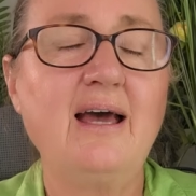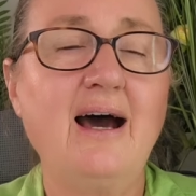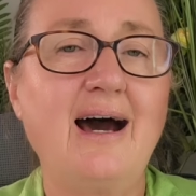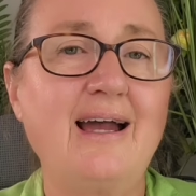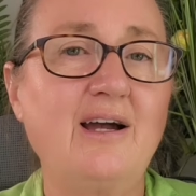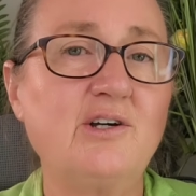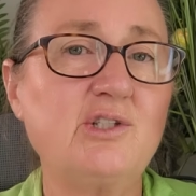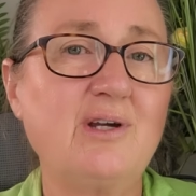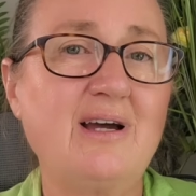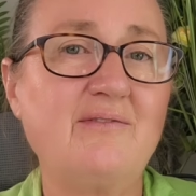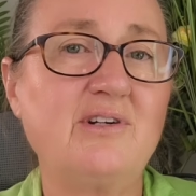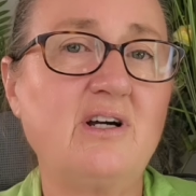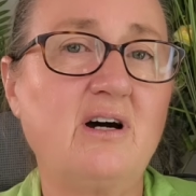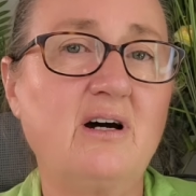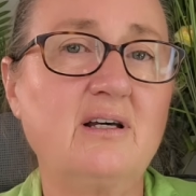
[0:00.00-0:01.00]
I also have
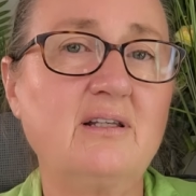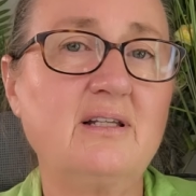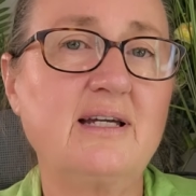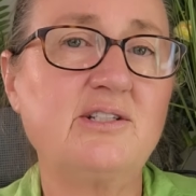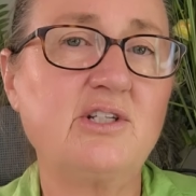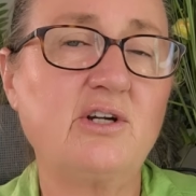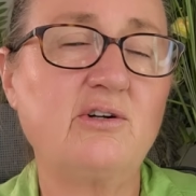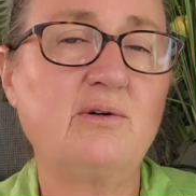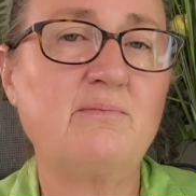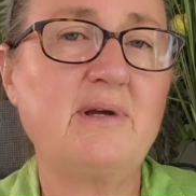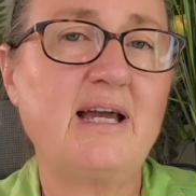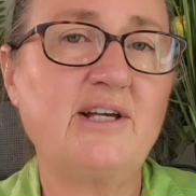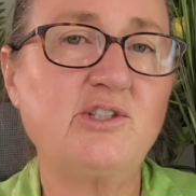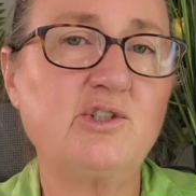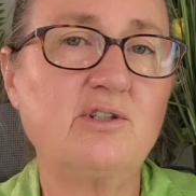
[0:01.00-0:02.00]
an online tarot
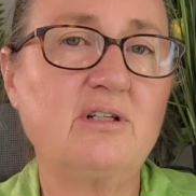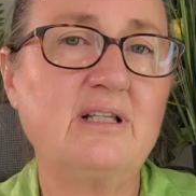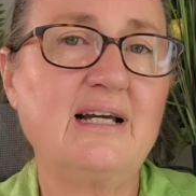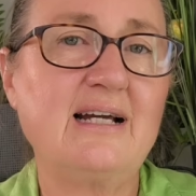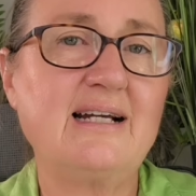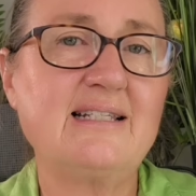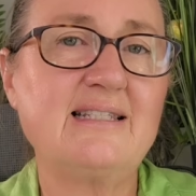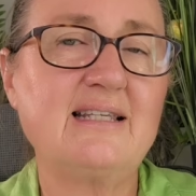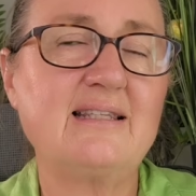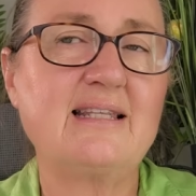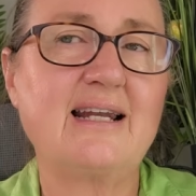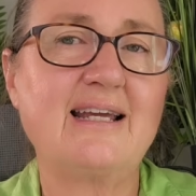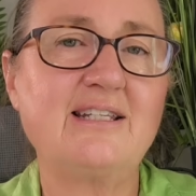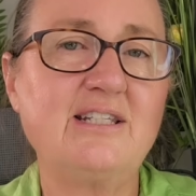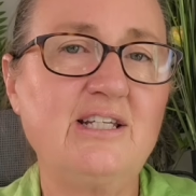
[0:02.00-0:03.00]
masterclass
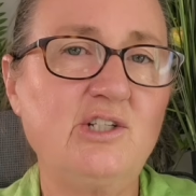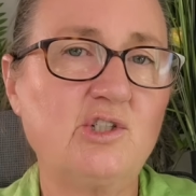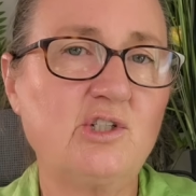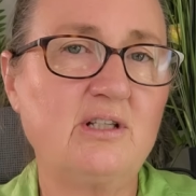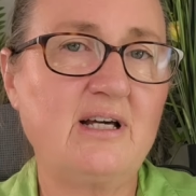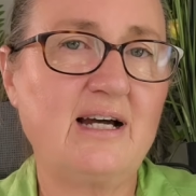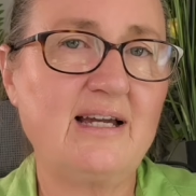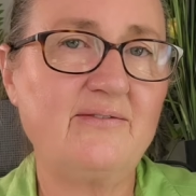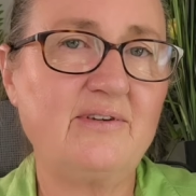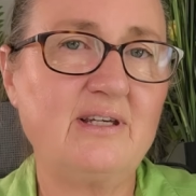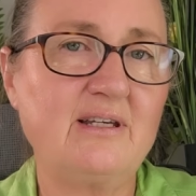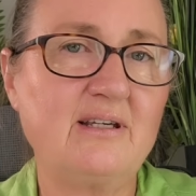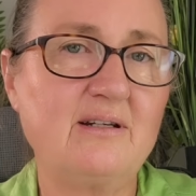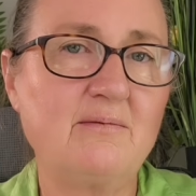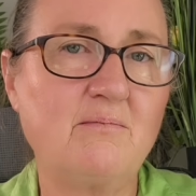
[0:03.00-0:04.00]
that I teach live
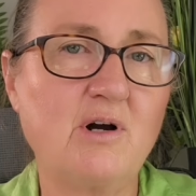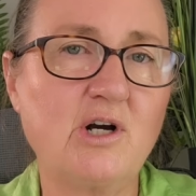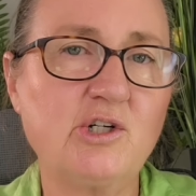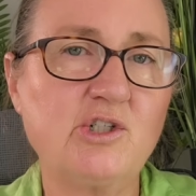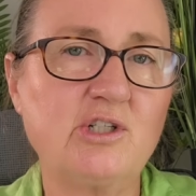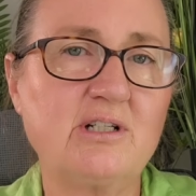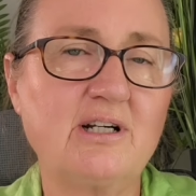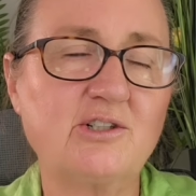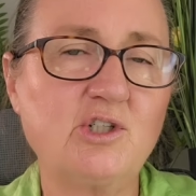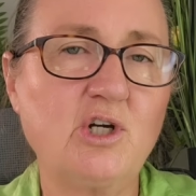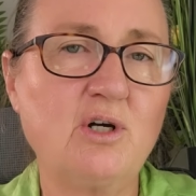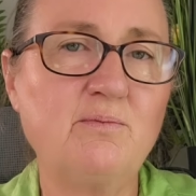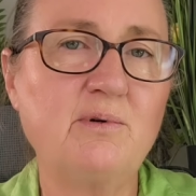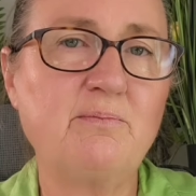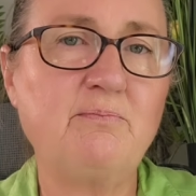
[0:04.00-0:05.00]
in March and
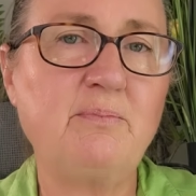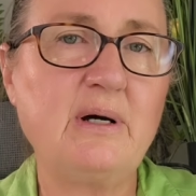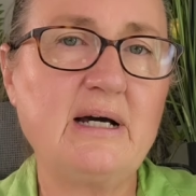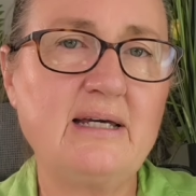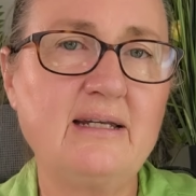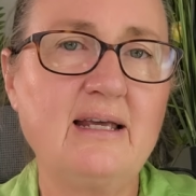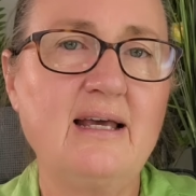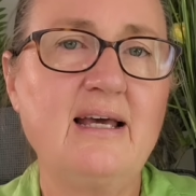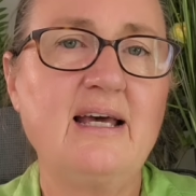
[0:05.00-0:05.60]
October, but